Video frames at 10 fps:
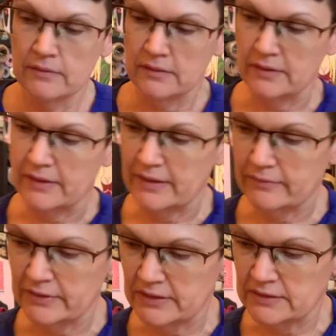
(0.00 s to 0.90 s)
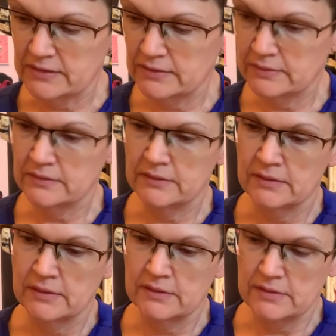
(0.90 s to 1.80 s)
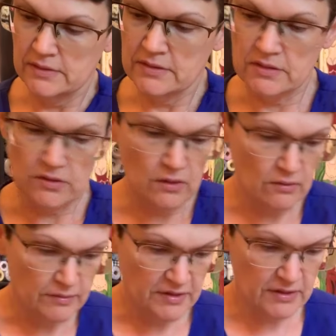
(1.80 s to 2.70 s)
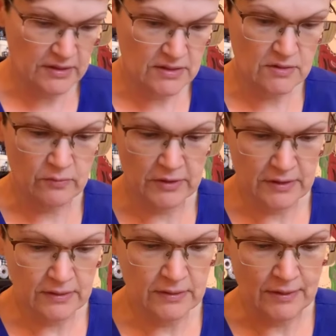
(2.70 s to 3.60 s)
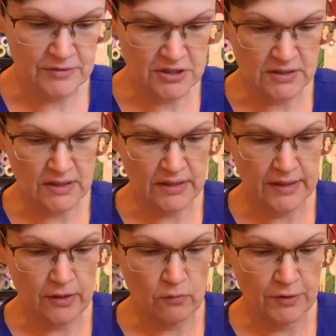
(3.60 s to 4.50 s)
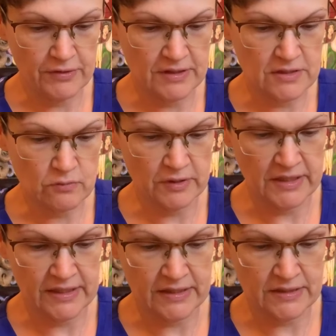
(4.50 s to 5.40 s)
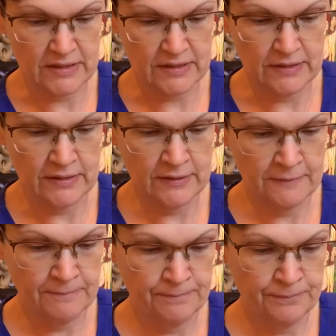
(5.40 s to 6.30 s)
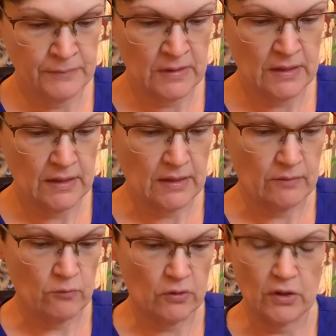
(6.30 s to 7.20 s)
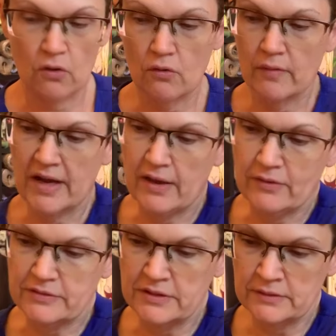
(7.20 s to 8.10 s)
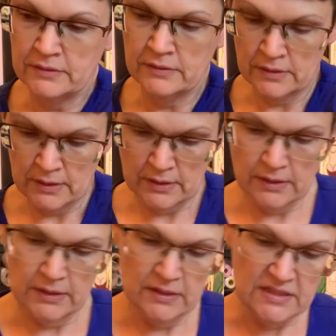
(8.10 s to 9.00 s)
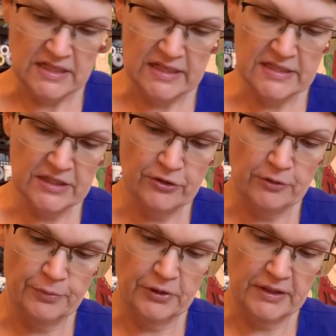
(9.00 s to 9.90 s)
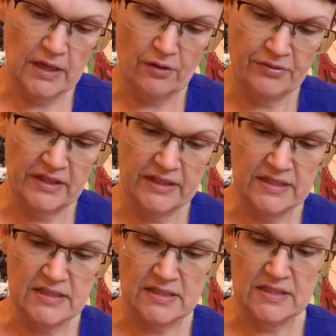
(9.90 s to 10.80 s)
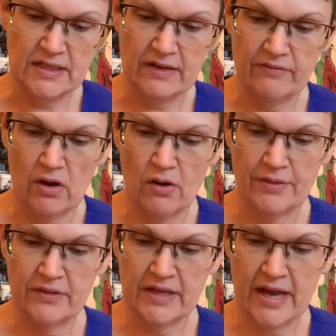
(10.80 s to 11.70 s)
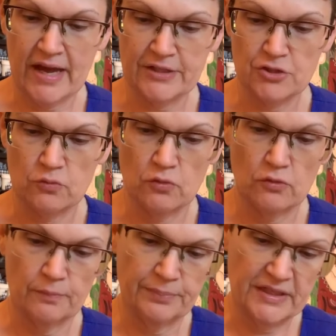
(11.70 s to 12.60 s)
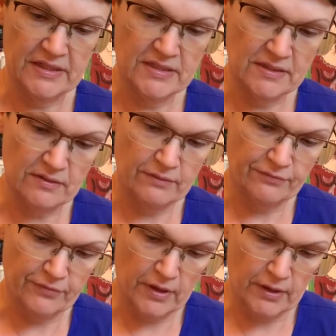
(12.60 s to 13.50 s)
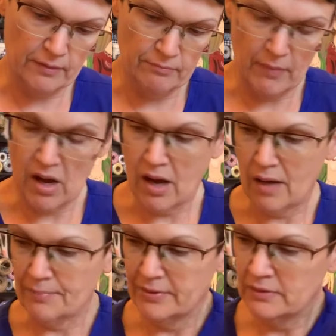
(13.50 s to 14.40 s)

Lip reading: All right, we're going to start with this one. I'm just going to go where this one ended, and we'll go around. It's easier to put it on this instead of on the actual piece of mop,